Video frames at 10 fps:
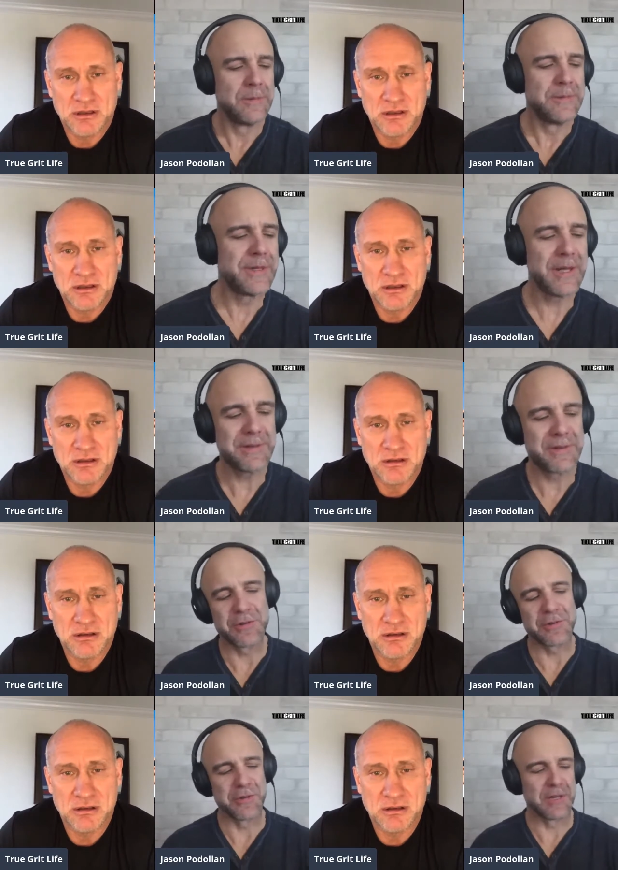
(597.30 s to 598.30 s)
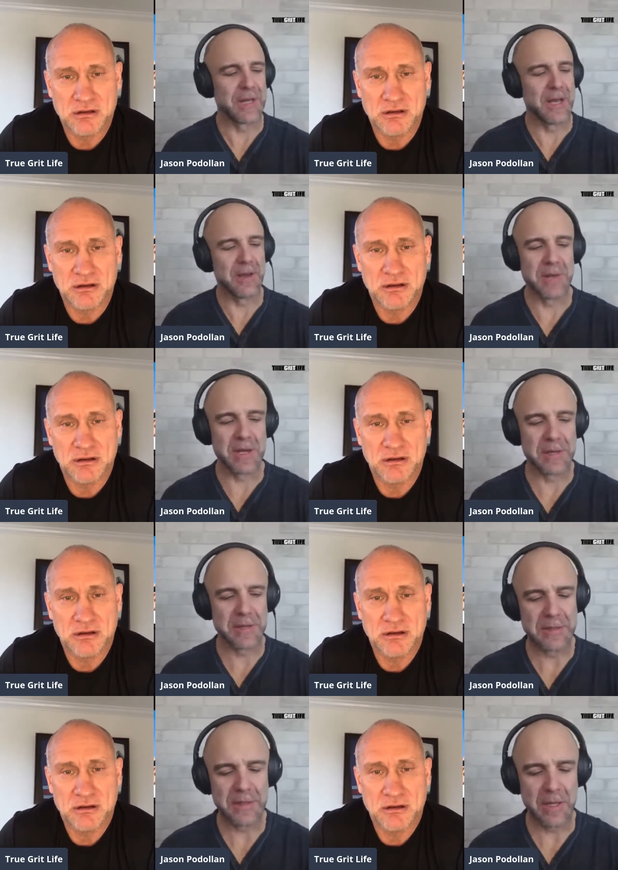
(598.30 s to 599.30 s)
Speaker 1: Uh, it's interesting, yeah. I mean,
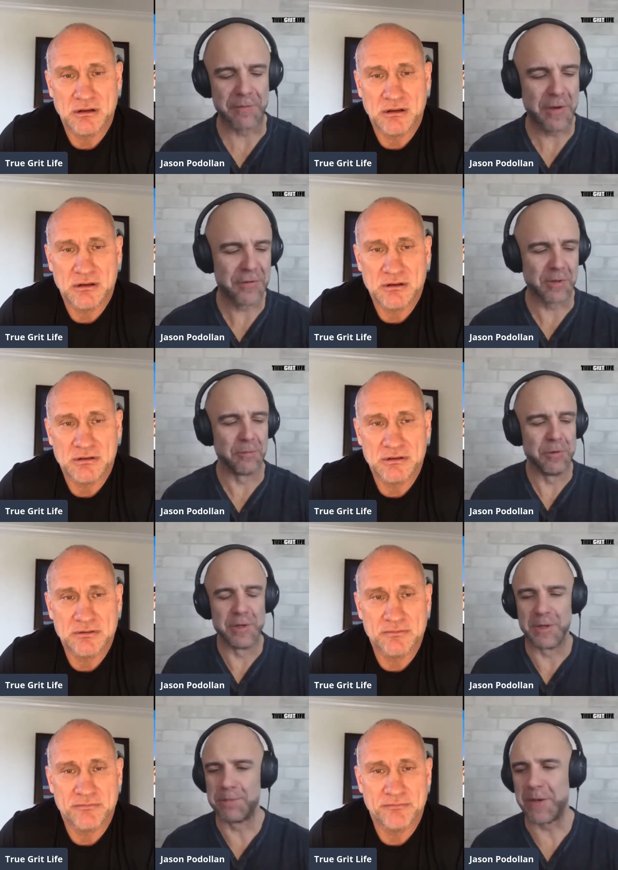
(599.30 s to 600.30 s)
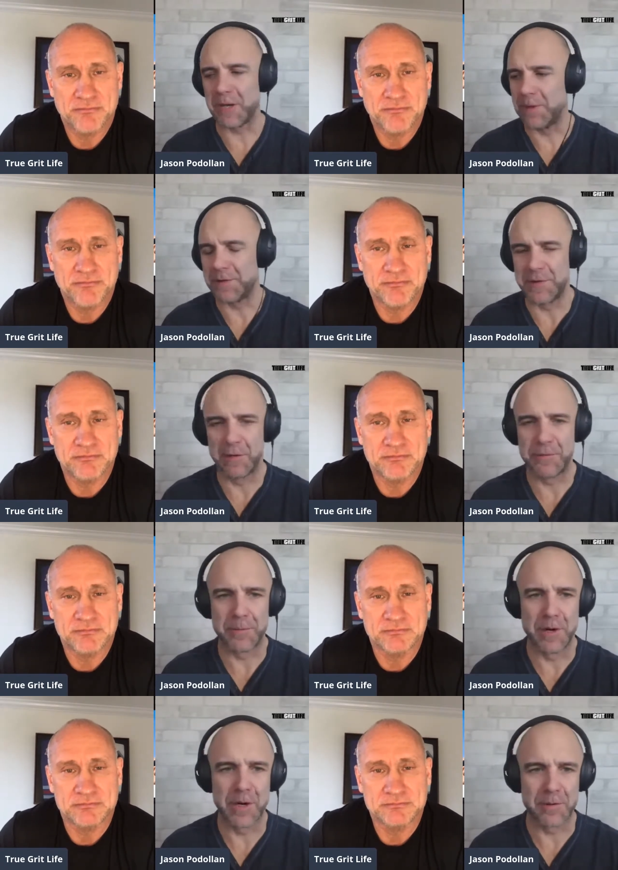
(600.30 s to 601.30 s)
if I was to really pick myself
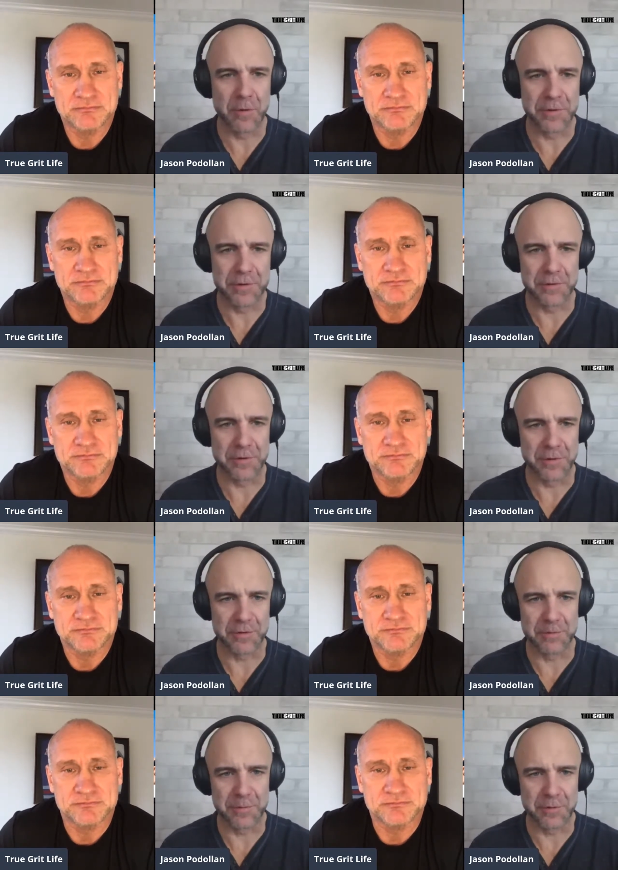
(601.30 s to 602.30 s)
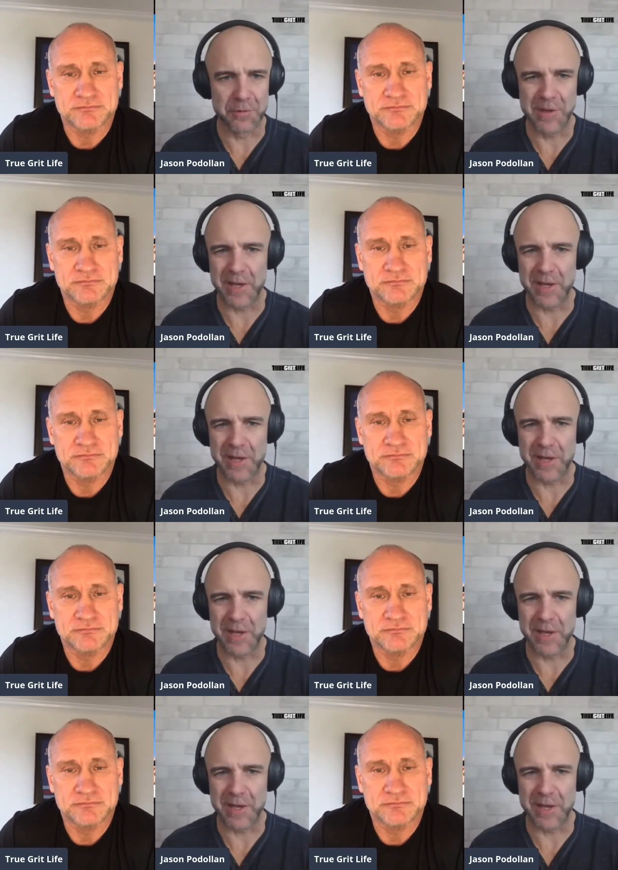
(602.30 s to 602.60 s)
apart, of course, there's there's a there's a big